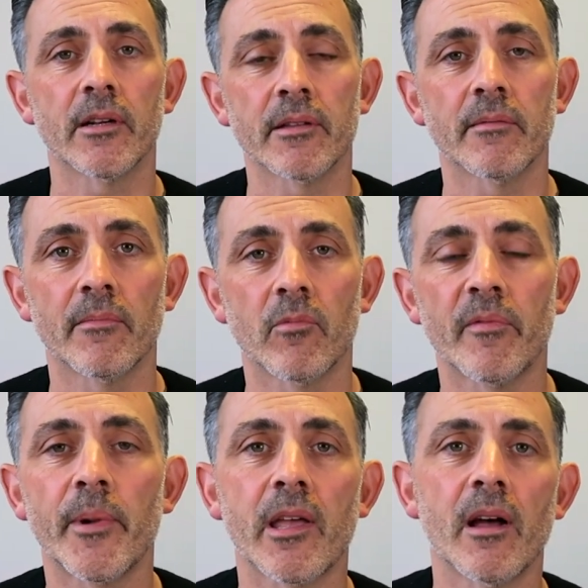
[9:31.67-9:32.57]
I,
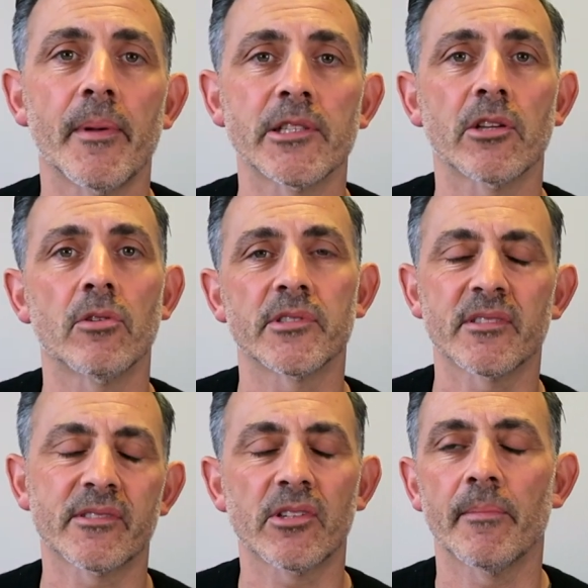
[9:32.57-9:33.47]
with my Car Magic course,
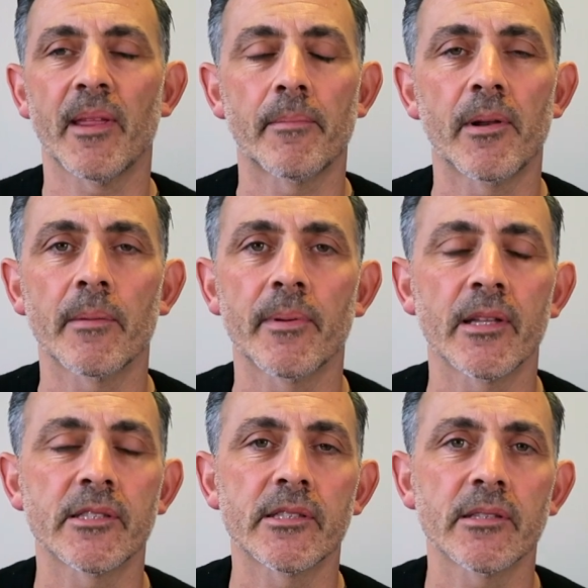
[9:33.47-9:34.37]
I'm sorry about the plug, but
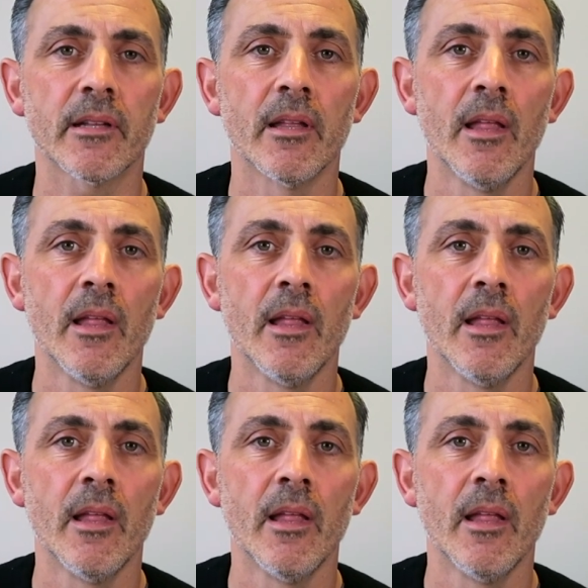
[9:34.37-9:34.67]
it's,